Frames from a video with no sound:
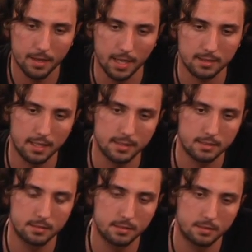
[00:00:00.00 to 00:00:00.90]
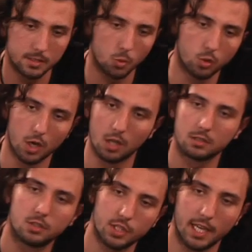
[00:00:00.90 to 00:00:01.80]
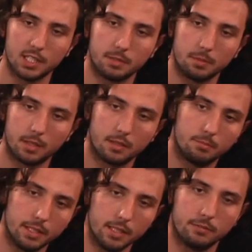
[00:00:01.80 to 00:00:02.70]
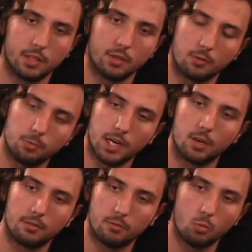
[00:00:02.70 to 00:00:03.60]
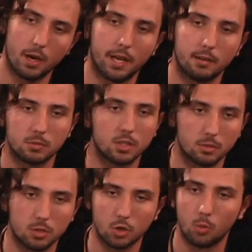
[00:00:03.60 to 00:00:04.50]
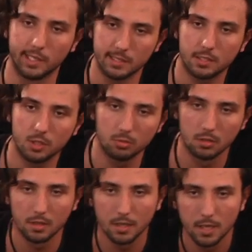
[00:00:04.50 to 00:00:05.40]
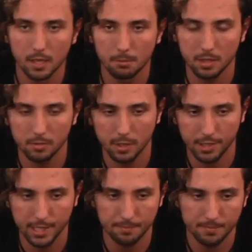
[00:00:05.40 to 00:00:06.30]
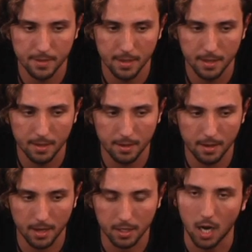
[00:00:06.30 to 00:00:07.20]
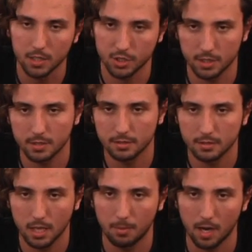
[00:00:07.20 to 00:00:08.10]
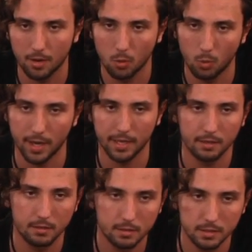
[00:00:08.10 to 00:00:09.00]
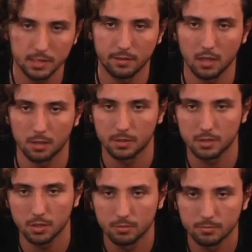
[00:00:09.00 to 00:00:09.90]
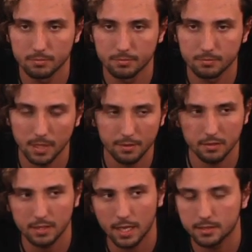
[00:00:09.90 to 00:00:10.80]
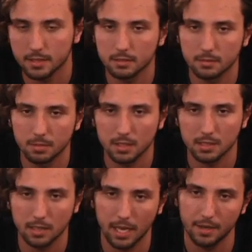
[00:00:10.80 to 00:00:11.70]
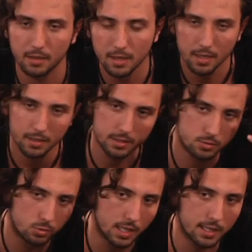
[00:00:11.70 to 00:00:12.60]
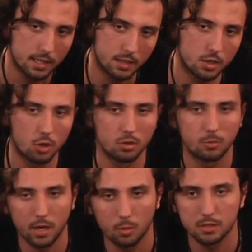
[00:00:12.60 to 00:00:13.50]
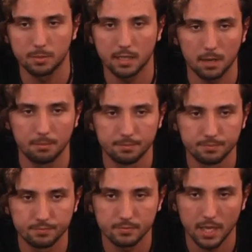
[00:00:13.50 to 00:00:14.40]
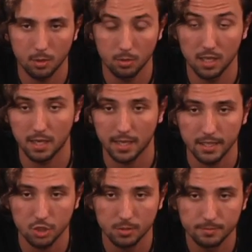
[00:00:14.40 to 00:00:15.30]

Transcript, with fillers: not let the world change me, but be very aware of what I'm growing into, be very conscious about what I develop into. And I think that is it, because I had this really clear goal of what I want to become at a really young age.